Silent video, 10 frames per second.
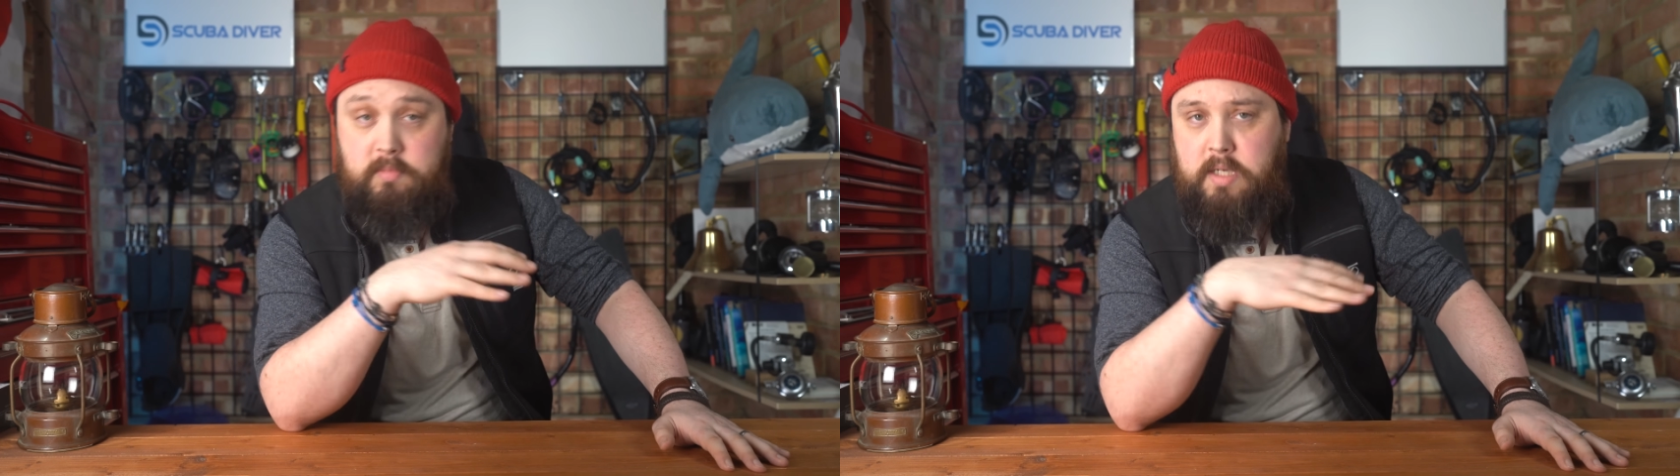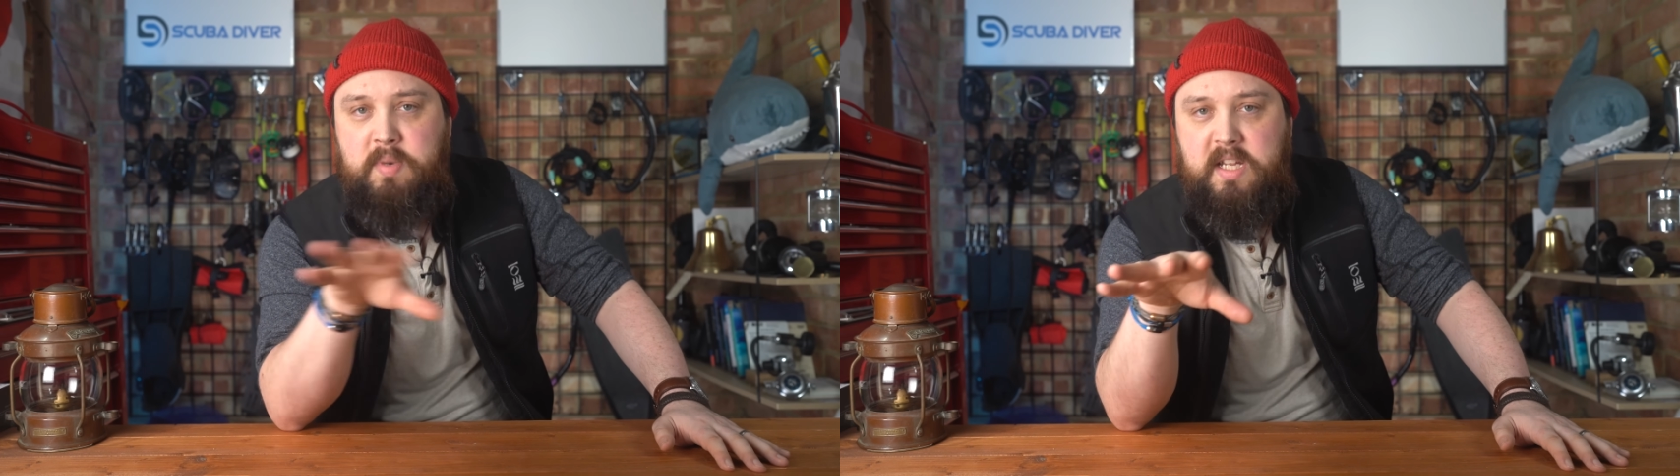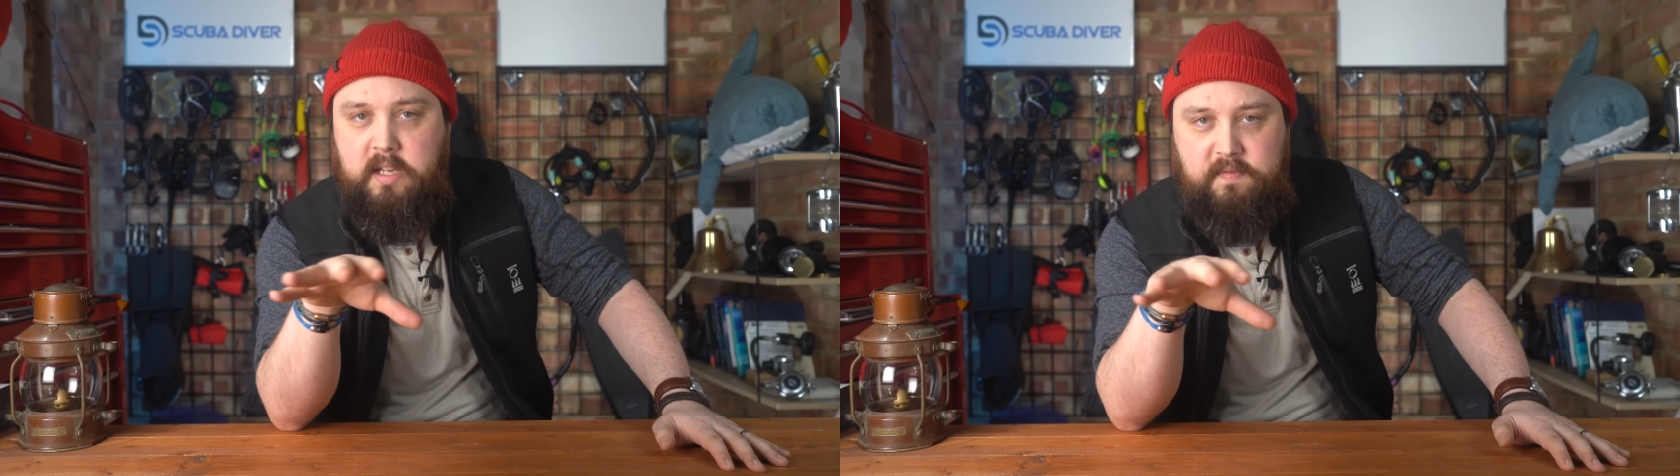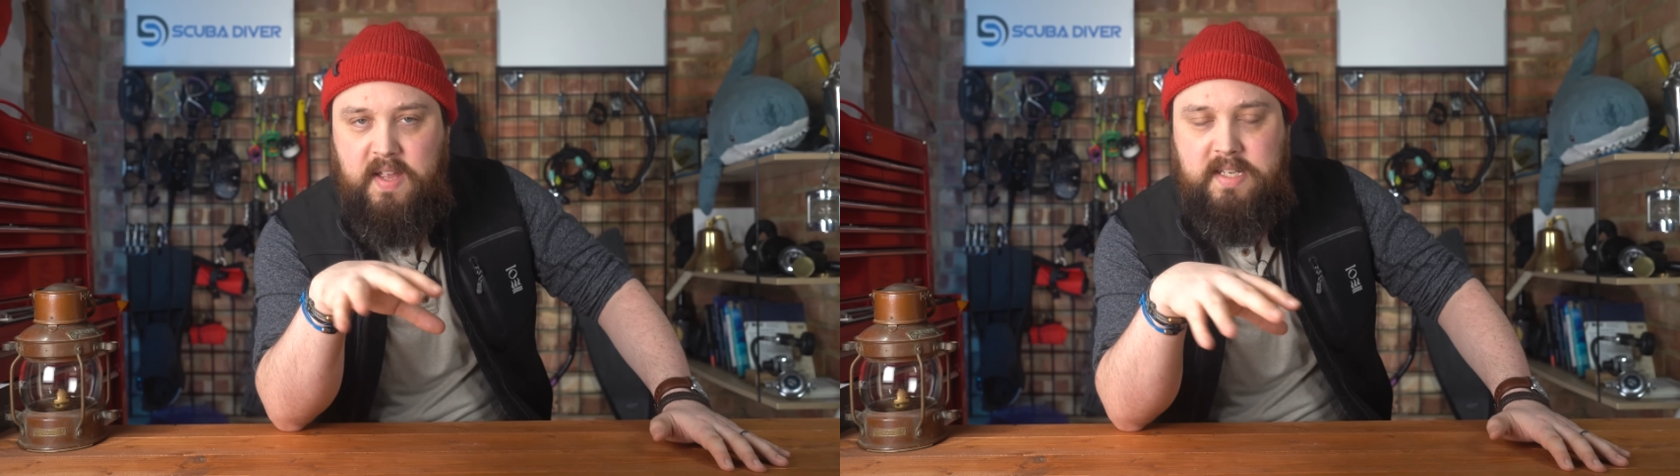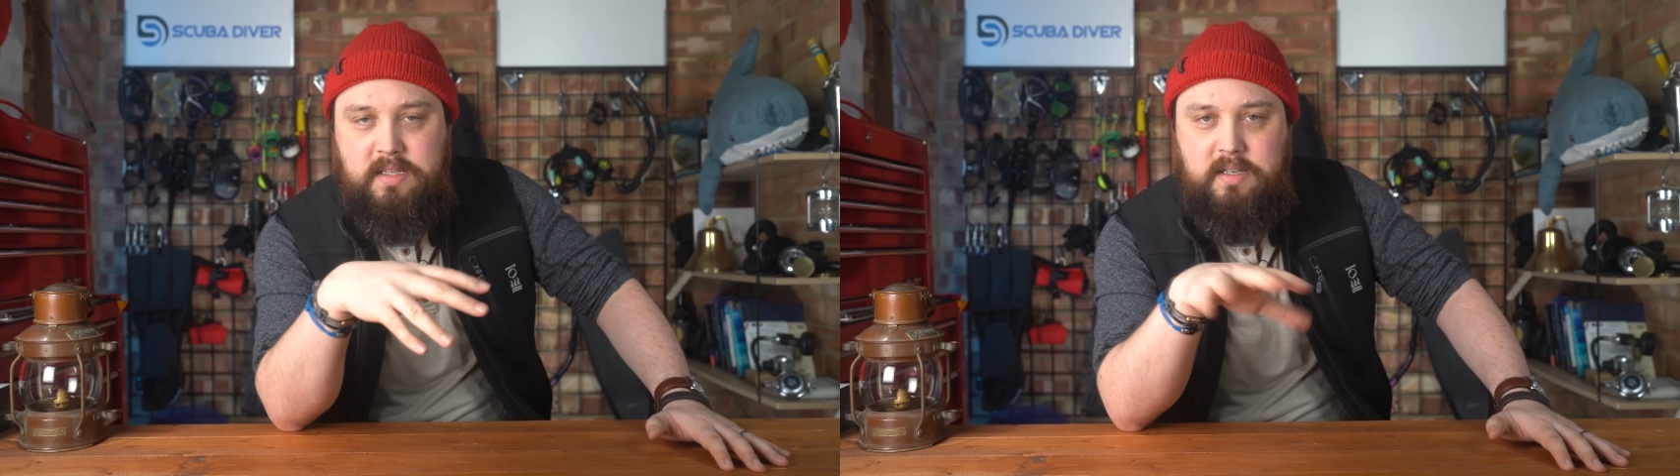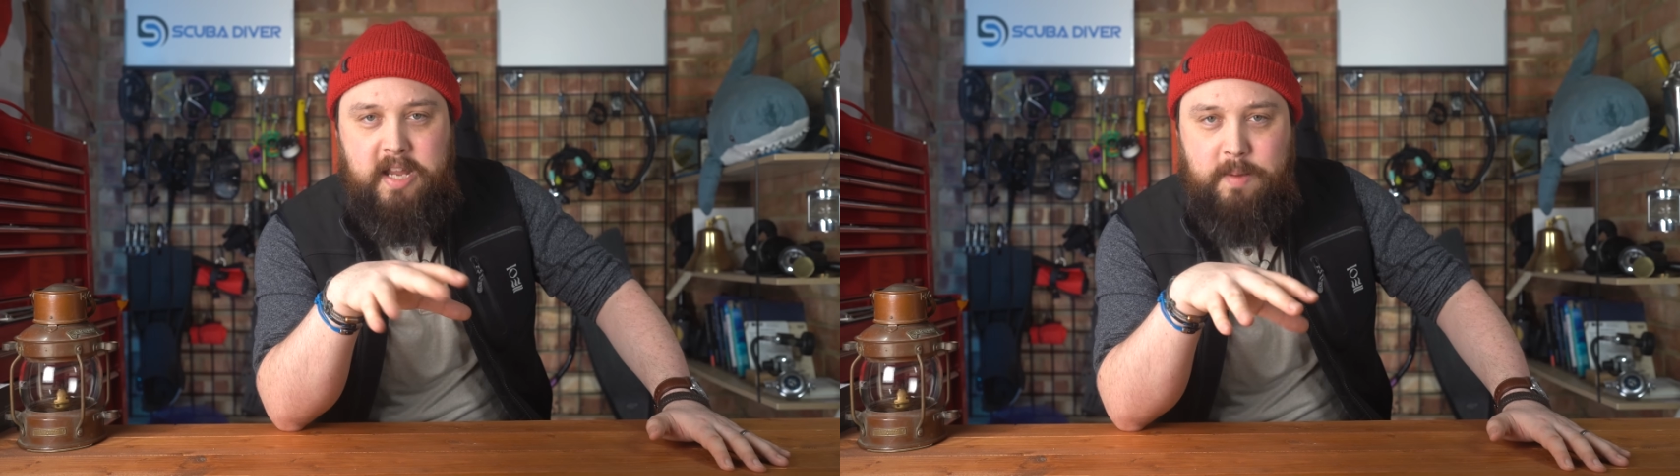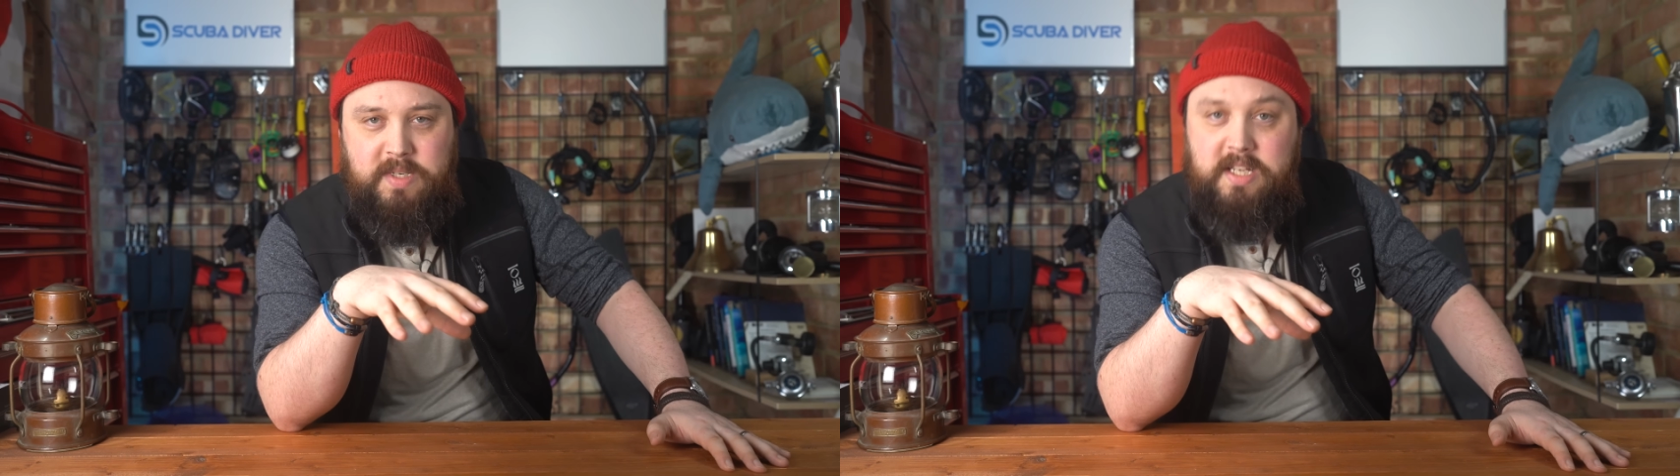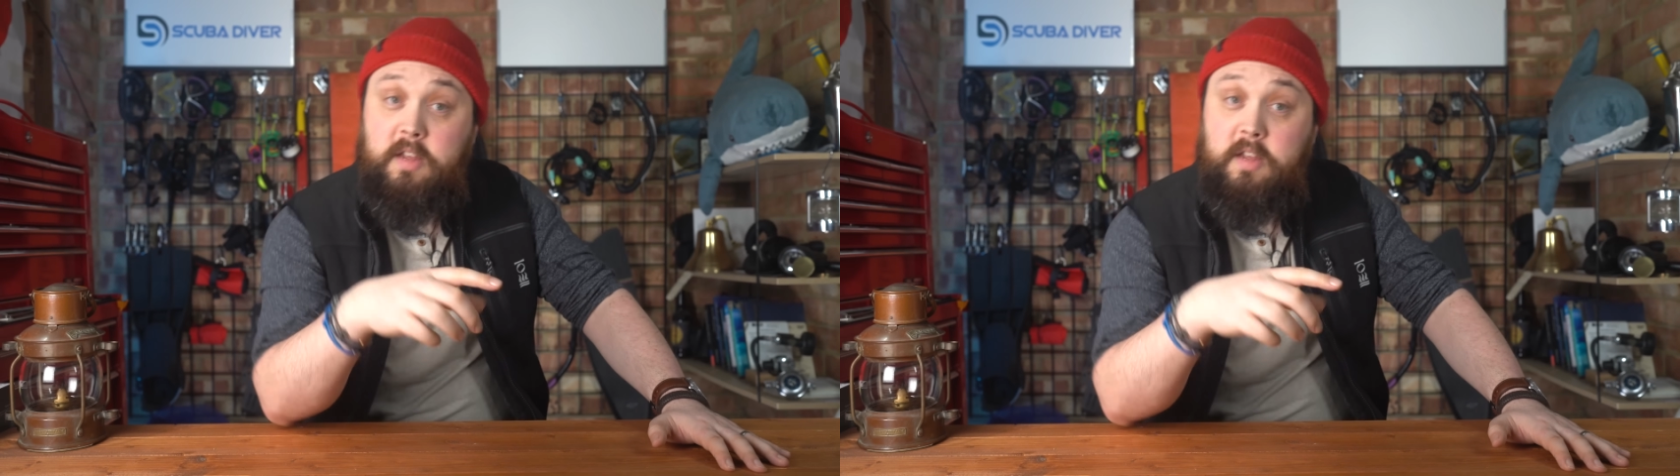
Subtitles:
completely vented and empty,